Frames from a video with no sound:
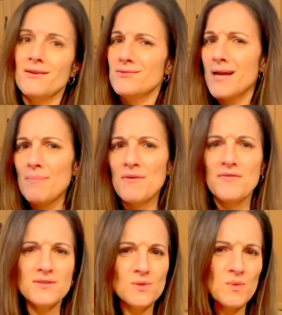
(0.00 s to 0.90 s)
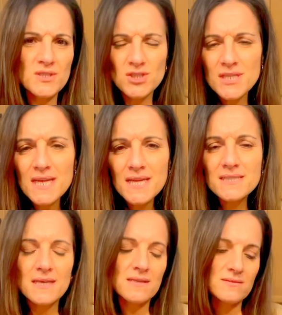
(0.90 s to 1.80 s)
You top it with
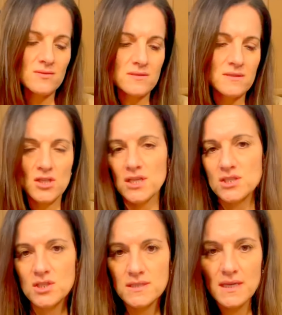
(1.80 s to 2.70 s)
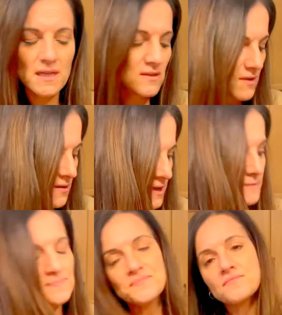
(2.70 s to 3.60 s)
cheese. It's just delicious, and it's very
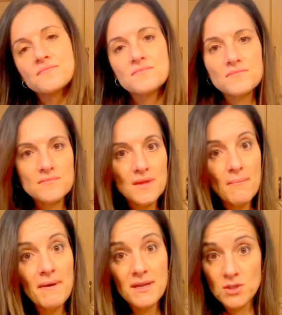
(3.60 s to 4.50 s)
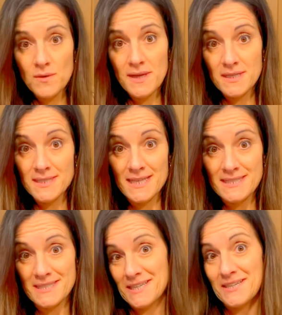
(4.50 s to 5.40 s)
Mediterranean
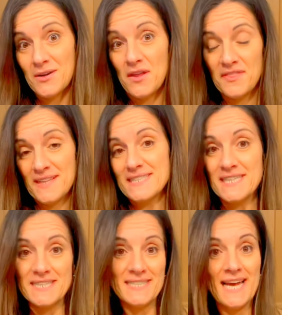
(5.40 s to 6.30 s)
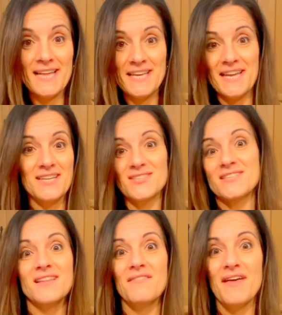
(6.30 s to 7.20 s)
tasting, authentic Italian. I just
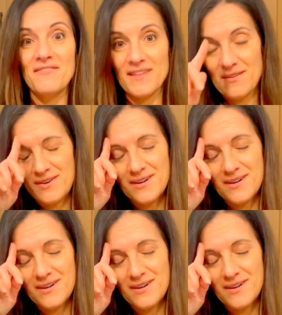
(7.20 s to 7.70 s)
love that flavor.